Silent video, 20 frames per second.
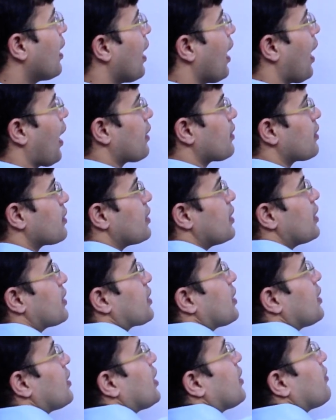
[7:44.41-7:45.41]
and it
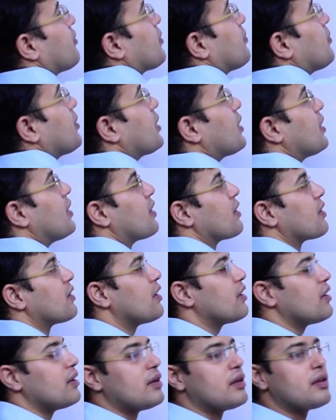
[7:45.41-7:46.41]
can never be greater
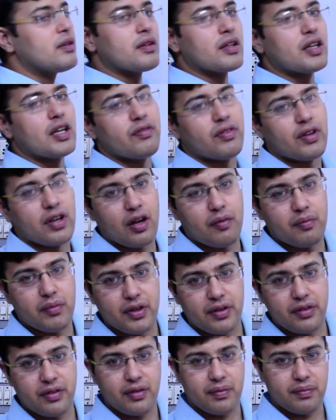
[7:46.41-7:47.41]
than the given
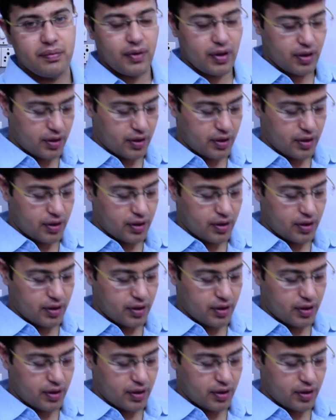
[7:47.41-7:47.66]
numbers.